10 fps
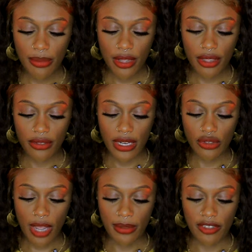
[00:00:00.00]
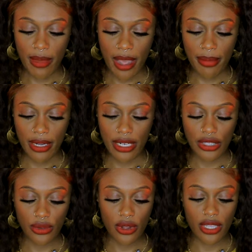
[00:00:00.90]
put three drops of my
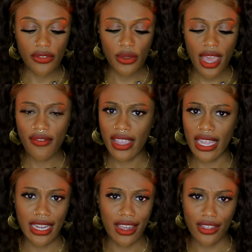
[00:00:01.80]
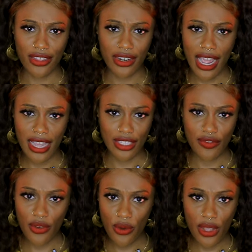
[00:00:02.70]
abundance oil. If you have any other kinds
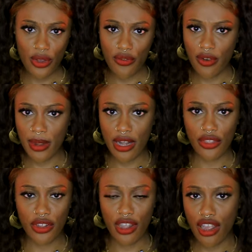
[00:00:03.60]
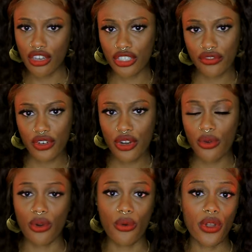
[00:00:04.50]
of oil from another conjurer
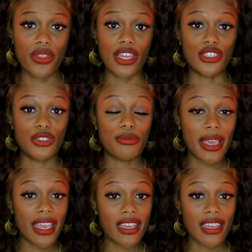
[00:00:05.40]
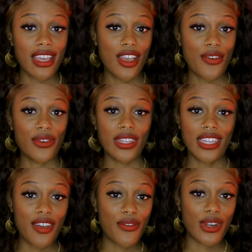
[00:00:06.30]
or oil that you make for
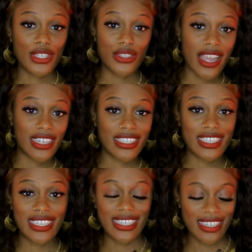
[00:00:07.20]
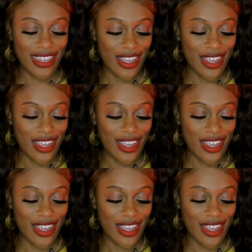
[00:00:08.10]
love or attraction,